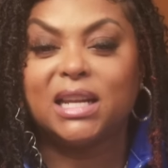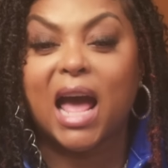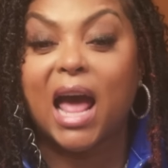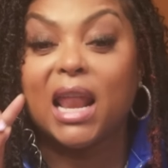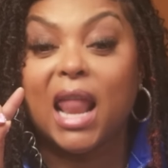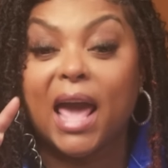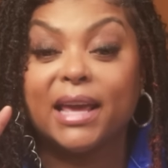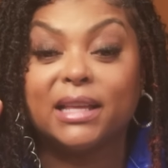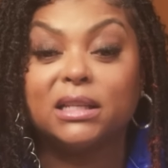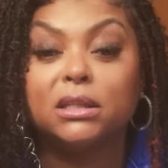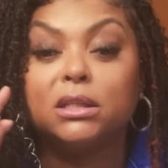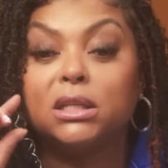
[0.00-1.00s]
not like,
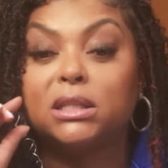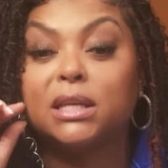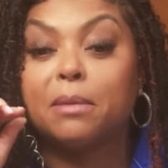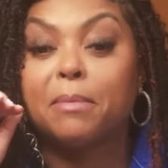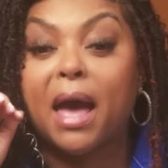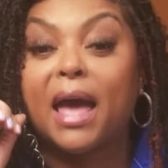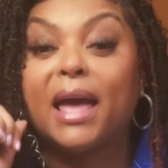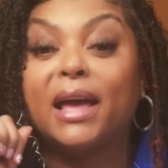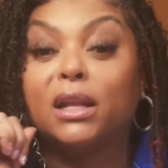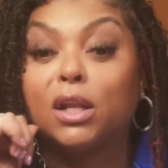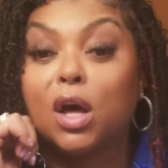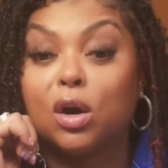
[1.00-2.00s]
she said my
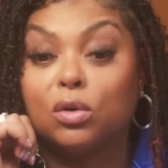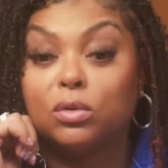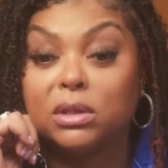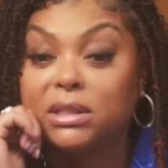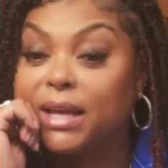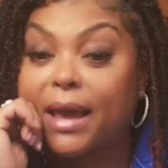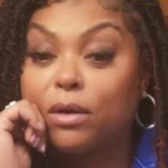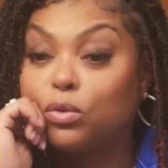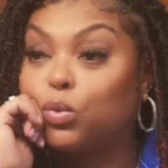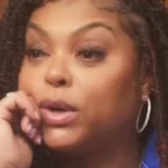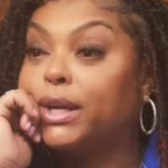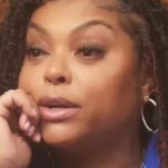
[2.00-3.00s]
hello
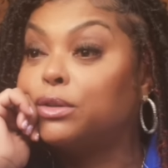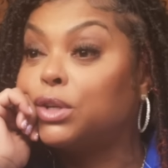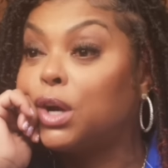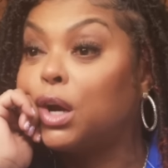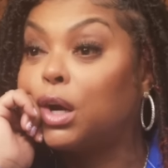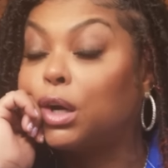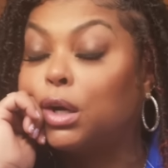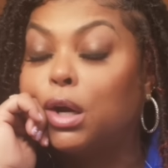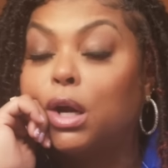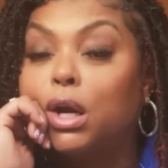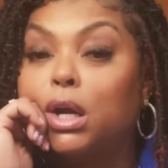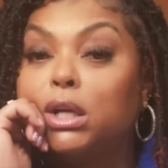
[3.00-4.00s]
sound weird to her.
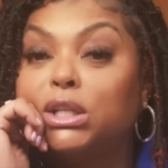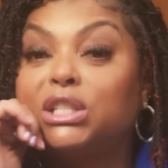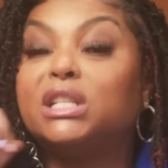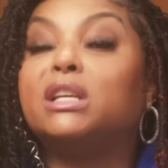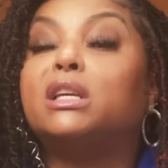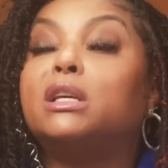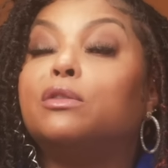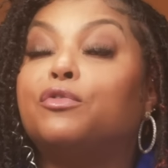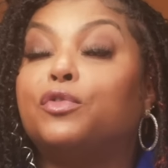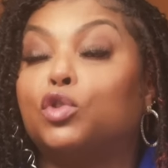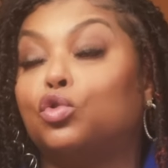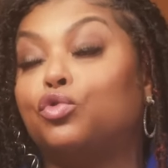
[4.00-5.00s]
She
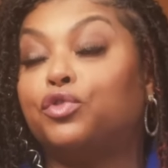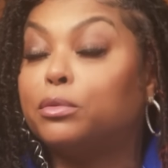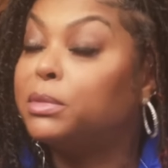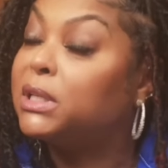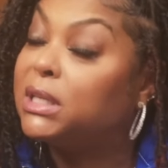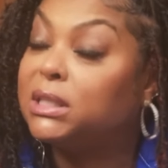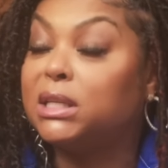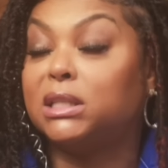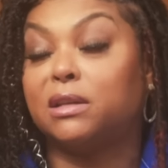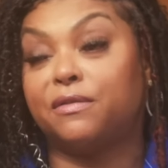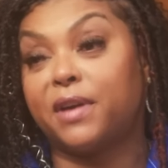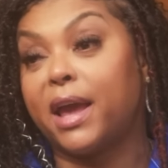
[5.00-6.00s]
flew from DC
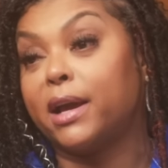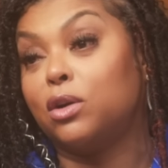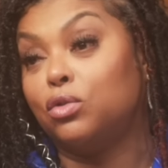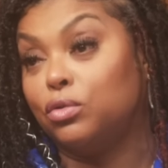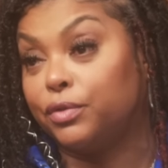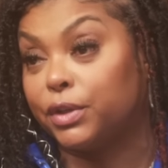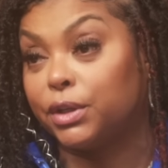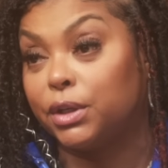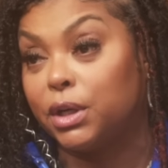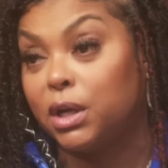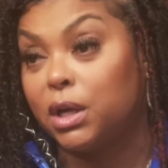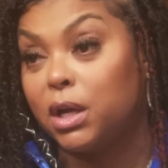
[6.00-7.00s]
to Vancouver,
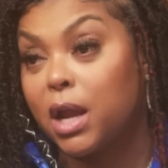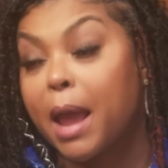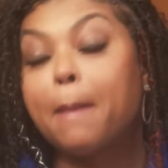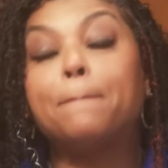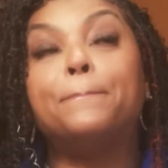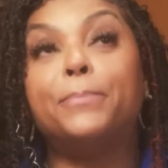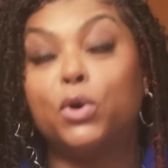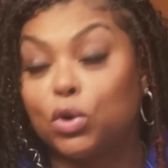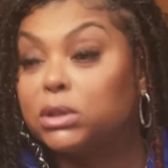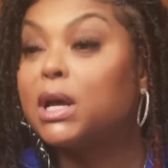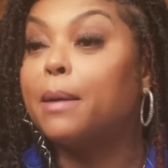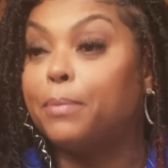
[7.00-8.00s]

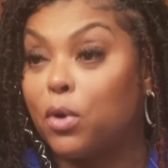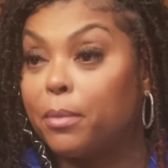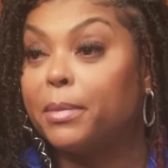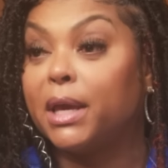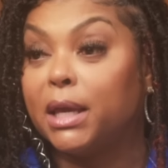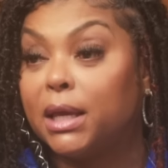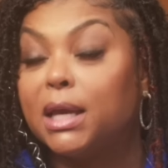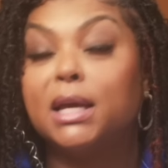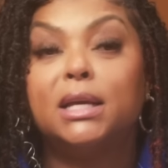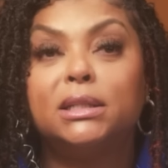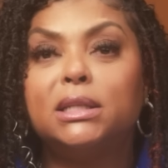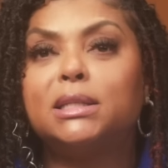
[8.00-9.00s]
pulled up on me.
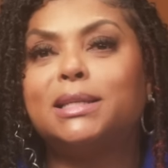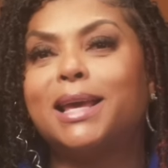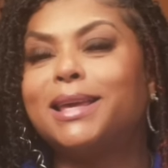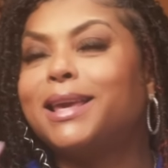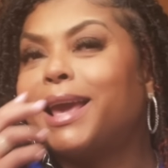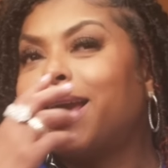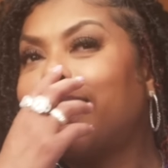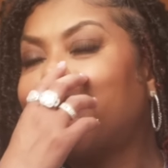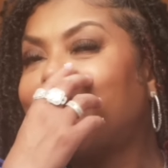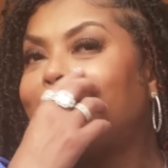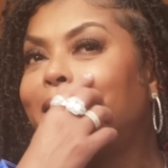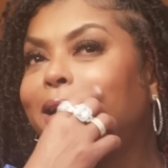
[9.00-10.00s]
She said,
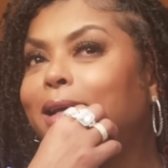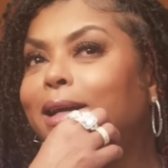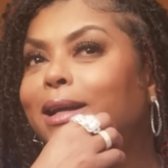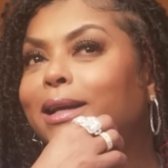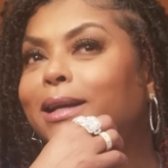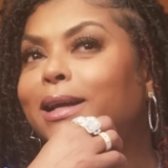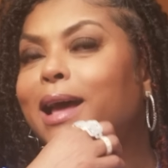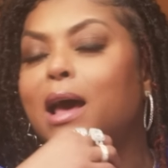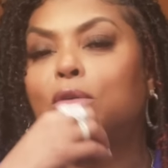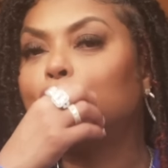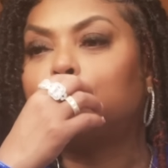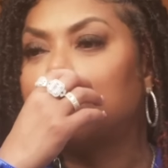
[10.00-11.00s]
Yeah, I
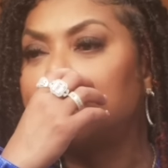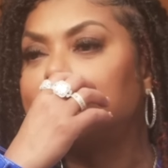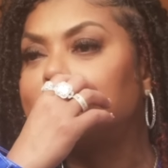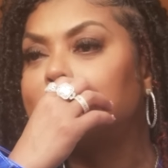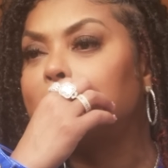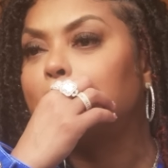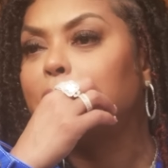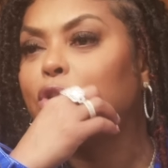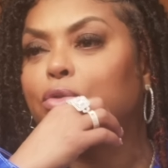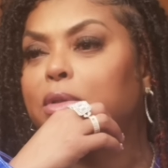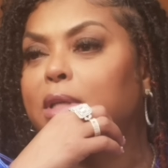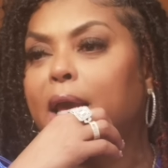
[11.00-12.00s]
don't trust
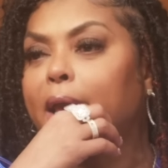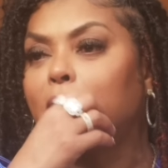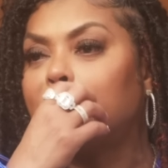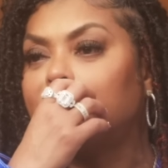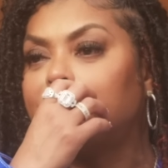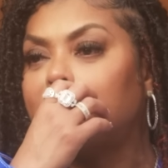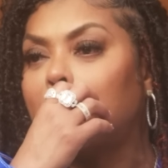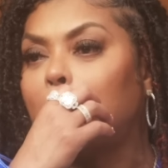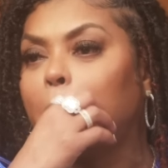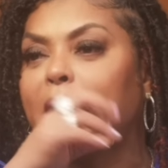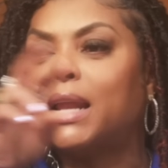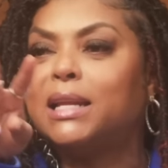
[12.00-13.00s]
what you are saying on the
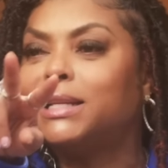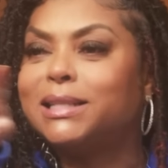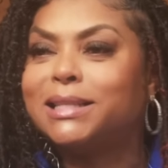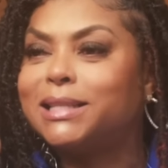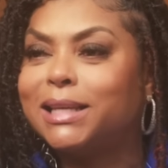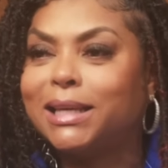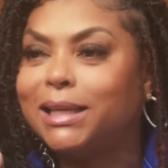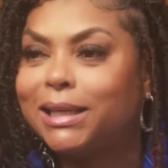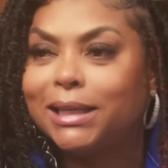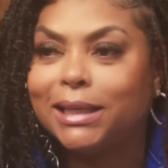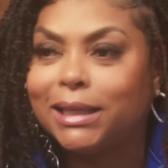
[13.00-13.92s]
phone. I need to see.